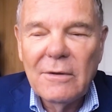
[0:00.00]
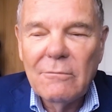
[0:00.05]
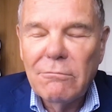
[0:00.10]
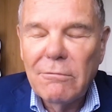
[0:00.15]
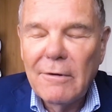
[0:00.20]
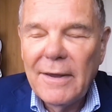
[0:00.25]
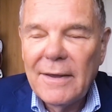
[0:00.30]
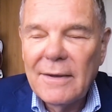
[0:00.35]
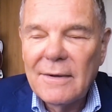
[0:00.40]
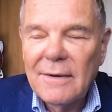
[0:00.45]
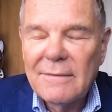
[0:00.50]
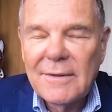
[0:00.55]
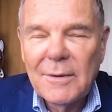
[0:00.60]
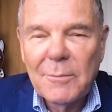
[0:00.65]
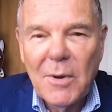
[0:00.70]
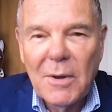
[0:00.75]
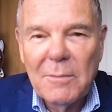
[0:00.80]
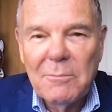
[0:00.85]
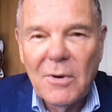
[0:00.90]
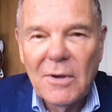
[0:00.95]
read. I think
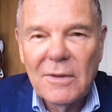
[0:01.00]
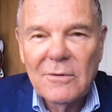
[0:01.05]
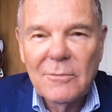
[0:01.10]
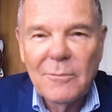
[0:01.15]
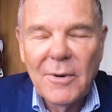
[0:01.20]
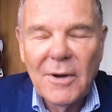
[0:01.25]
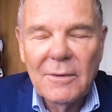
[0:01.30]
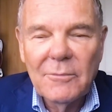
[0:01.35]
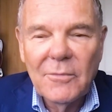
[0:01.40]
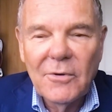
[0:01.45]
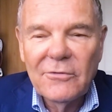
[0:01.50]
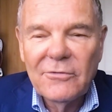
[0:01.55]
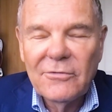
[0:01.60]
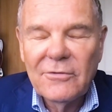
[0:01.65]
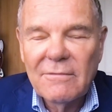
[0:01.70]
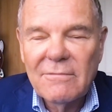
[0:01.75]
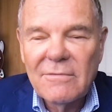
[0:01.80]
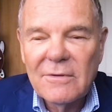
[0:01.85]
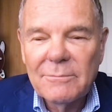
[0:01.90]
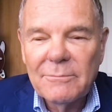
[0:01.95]
my mother bought most
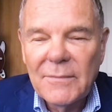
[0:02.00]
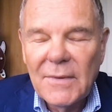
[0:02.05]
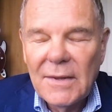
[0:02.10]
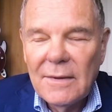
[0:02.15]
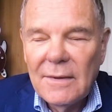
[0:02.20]
of them.